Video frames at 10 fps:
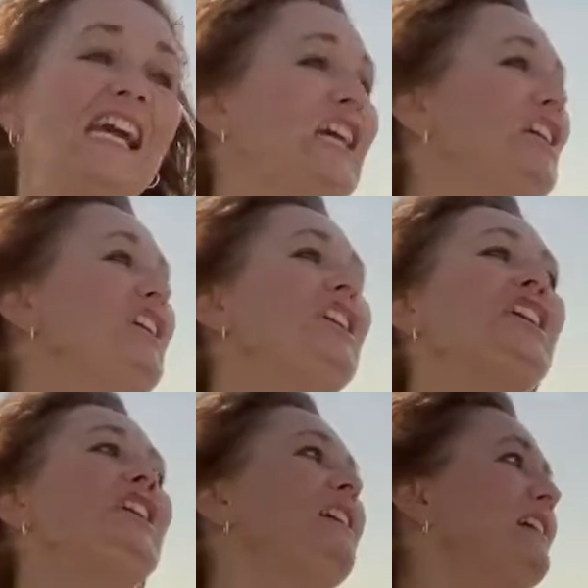
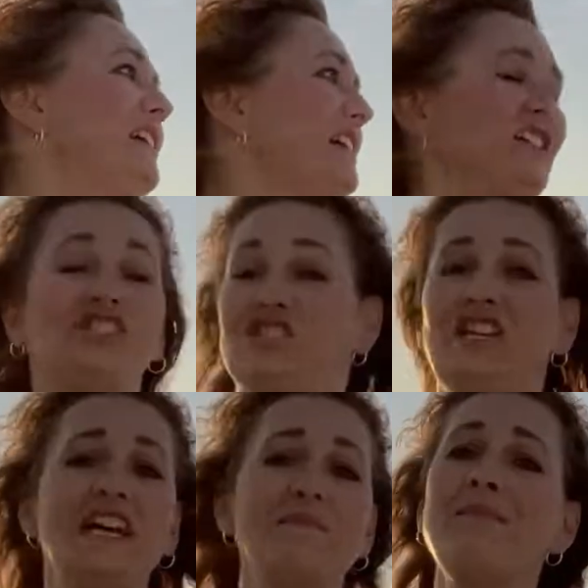He
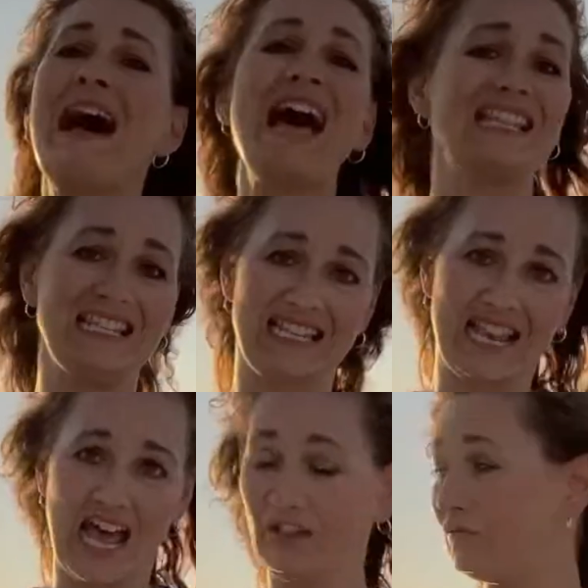set my
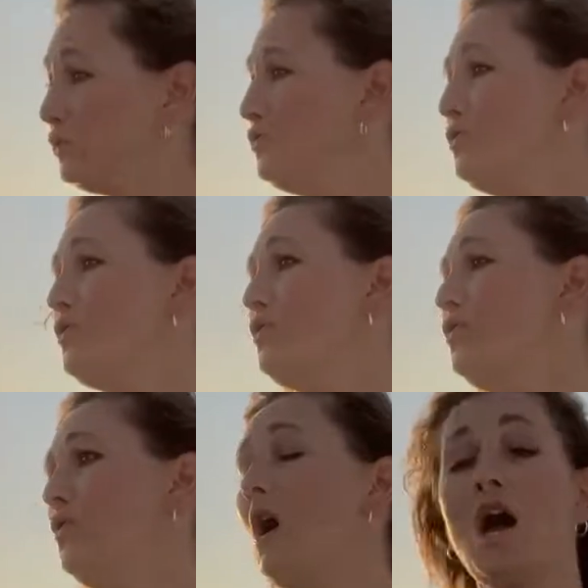life to